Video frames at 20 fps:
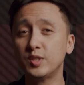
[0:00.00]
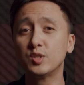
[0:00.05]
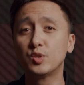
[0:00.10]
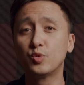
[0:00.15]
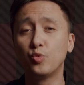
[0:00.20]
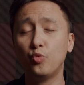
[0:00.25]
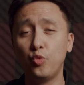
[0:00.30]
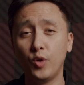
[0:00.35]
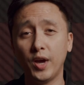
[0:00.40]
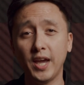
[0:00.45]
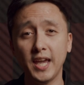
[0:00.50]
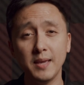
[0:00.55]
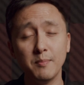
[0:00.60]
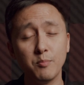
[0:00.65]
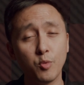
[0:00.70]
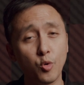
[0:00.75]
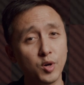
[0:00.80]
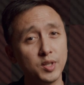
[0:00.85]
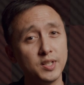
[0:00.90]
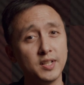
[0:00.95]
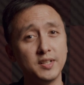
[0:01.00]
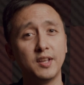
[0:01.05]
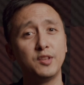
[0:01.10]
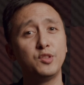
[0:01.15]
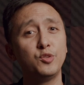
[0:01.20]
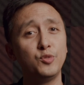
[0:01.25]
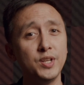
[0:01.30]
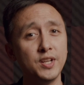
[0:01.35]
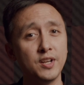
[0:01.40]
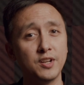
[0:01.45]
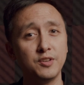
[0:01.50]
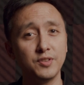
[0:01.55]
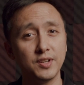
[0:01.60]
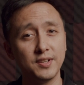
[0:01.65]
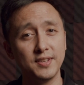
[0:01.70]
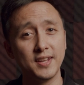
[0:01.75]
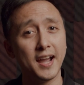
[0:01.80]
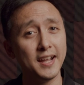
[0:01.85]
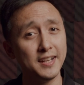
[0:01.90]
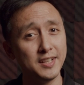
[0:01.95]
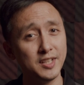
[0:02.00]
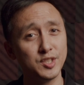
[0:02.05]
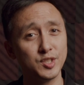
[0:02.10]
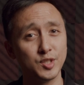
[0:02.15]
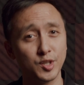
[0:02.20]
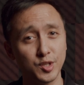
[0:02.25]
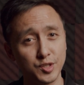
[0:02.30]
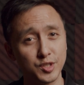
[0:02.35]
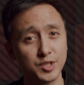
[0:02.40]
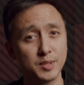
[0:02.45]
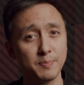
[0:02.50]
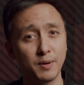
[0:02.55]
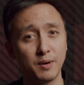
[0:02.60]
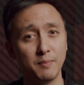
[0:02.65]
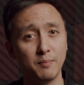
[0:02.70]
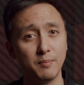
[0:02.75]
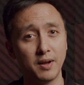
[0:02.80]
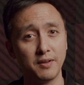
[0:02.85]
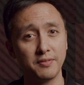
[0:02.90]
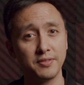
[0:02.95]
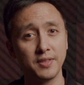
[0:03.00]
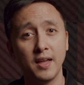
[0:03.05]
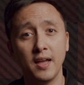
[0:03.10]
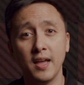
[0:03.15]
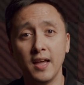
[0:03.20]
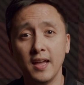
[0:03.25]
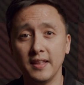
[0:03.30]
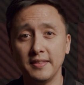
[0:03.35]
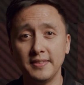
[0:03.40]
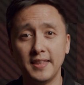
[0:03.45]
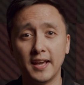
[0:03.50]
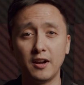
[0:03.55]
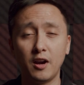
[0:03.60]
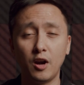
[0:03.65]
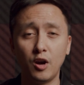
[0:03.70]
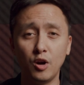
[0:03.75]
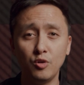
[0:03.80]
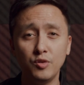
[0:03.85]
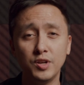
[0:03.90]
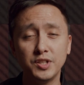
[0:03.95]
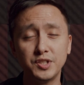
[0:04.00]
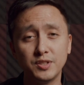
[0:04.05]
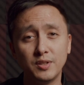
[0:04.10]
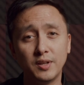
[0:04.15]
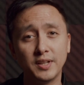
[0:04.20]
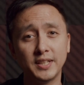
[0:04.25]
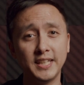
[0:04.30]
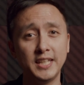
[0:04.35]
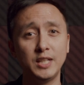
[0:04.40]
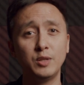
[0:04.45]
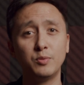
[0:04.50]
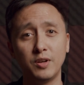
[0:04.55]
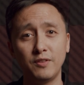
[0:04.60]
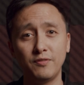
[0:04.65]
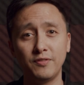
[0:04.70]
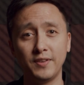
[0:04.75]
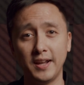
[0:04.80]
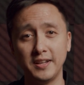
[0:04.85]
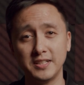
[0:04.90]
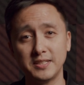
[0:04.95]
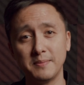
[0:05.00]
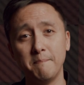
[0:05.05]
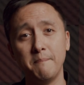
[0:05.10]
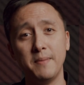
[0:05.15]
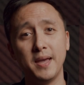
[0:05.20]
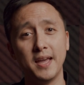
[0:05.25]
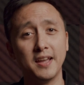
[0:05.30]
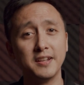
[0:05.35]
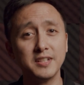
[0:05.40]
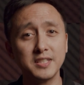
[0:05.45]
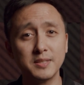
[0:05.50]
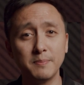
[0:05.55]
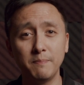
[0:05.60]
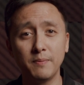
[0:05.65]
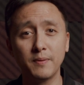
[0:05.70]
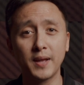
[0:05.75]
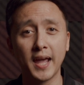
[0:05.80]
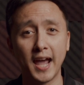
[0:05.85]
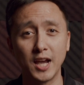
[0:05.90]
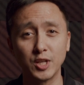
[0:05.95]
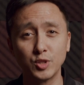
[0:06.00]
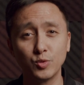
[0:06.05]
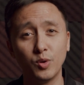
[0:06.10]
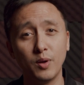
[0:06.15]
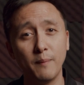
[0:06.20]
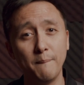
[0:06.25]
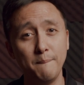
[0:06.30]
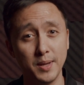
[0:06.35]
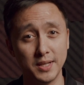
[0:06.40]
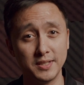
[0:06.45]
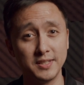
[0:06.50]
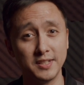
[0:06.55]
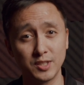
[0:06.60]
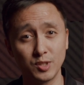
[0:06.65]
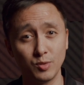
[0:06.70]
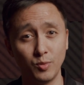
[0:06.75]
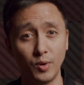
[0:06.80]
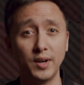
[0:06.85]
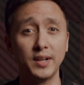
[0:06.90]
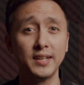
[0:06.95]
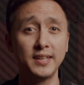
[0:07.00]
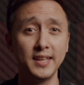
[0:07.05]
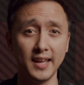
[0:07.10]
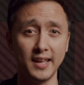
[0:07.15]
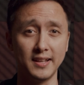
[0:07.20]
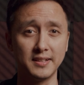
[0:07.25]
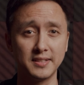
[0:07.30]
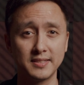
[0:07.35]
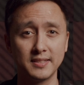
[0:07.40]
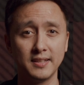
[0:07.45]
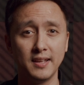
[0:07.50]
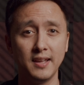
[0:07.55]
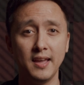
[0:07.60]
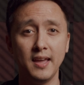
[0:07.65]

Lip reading: is way more than the 390 searches per month that our original keyword phrase men's casual business wear gets.